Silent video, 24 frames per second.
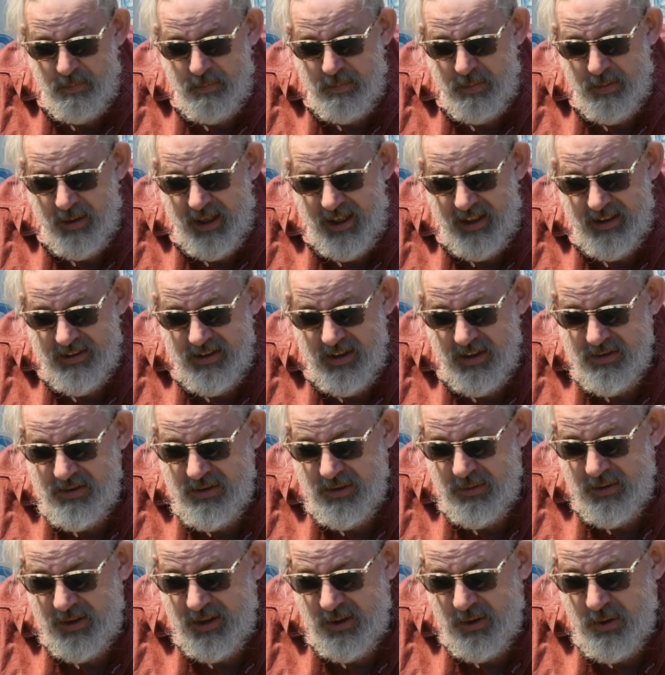but it's
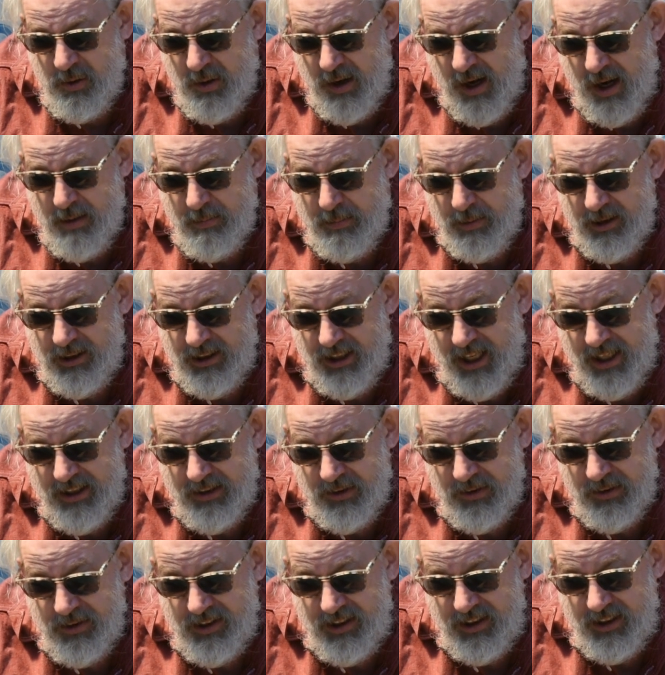also an incredible
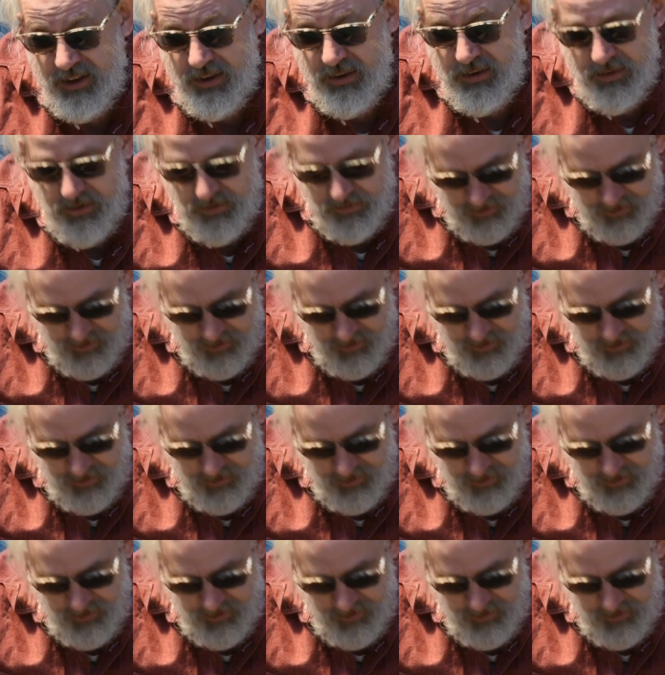leather to use